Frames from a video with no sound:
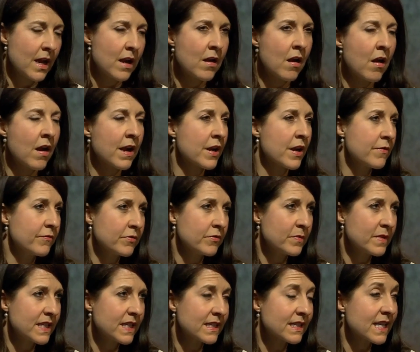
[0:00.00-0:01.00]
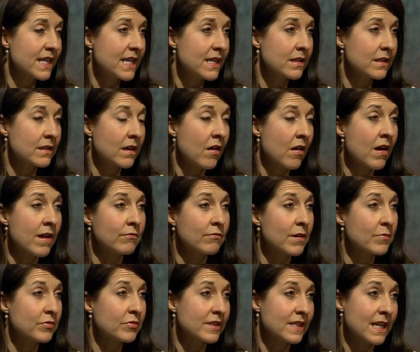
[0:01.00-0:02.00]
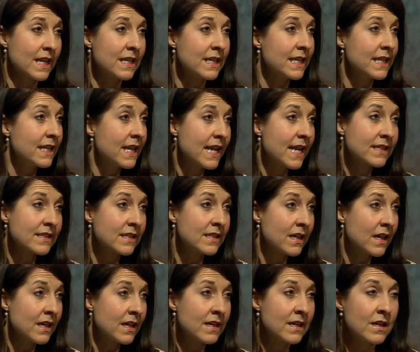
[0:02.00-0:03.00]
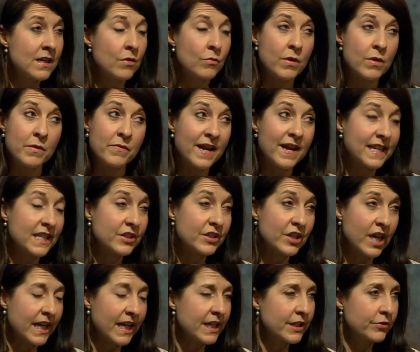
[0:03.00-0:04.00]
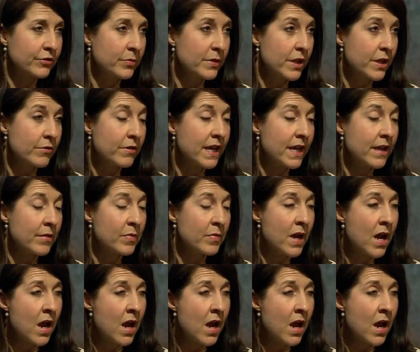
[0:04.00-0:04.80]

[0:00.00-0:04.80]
I know from the seat that I represent in Leicester, where we've had a challenge from UKIP,